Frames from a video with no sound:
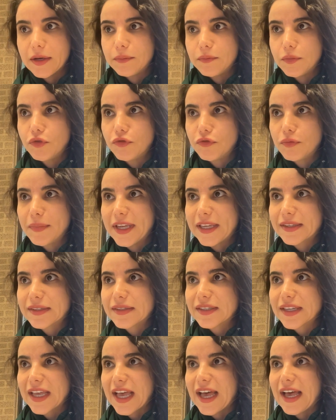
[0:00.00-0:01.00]

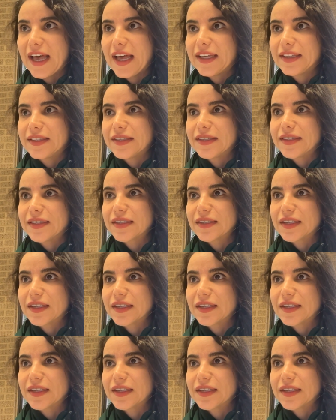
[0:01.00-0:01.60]
movement, and